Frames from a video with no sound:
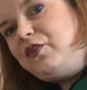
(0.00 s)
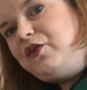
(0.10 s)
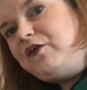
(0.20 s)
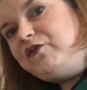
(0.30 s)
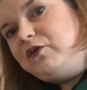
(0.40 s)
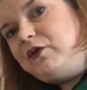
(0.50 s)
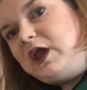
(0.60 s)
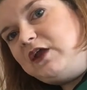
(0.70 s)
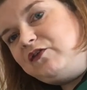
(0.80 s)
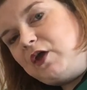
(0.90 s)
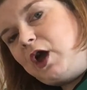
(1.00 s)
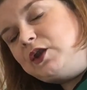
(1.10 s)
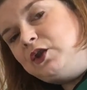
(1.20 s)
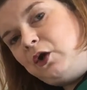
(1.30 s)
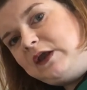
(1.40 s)
this creates a
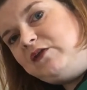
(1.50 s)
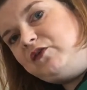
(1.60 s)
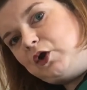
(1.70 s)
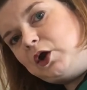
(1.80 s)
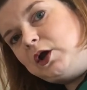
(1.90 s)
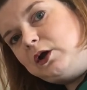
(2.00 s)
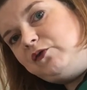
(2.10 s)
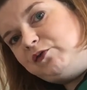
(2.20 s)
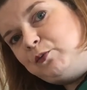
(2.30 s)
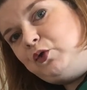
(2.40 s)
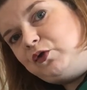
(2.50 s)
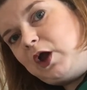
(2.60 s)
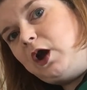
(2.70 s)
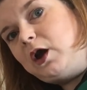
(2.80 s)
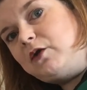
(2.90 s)
nicer smooth
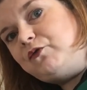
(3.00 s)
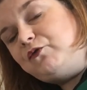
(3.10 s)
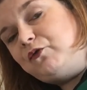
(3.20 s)
curve